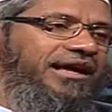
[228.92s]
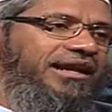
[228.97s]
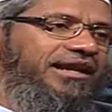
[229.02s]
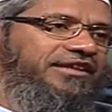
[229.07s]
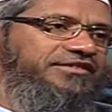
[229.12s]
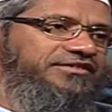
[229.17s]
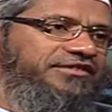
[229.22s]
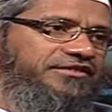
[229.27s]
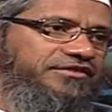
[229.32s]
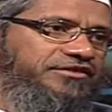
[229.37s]

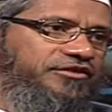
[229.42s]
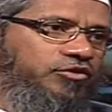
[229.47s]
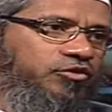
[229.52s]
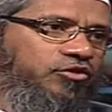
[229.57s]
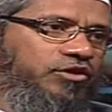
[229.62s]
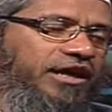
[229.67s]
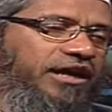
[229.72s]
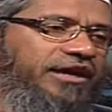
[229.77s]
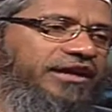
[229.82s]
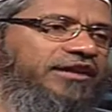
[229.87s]
Allah says in the
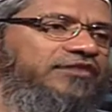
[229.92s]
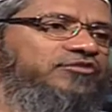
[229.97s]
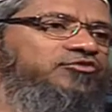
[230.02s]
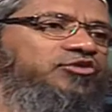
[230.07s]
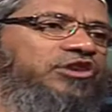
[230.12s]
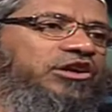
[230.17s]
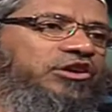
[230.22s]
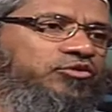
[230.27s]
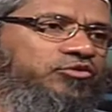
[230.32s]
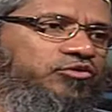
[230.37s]
Quran, in
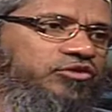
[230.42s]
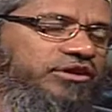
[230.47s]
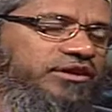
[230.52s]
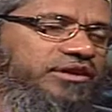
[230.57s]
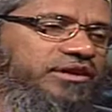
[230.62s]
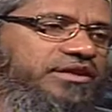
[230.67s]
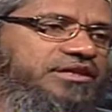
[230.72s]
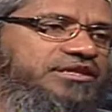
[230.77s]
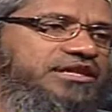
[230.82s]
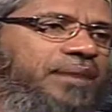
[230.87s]
Surah Nur,
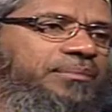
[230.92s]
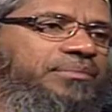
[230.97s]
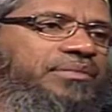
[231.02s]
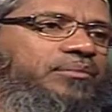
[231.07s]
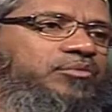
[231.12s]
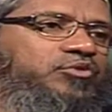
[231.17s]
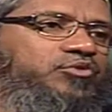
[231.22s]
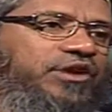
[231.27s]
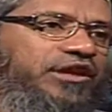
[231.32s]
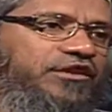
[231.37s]

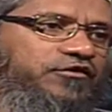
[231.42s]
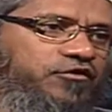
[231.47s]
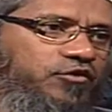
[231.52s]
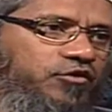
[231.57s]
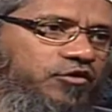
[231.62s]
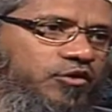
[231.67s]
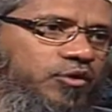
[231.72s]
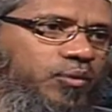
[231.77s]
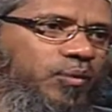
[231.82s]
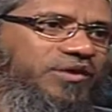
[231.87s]
chapter number
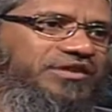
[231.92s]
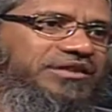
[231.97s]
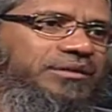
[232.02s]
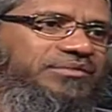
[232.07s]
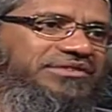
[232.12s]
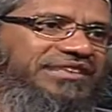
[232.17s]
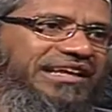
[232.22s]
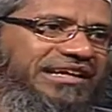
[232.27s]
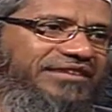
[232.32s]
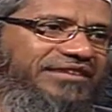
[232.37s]
24, verse number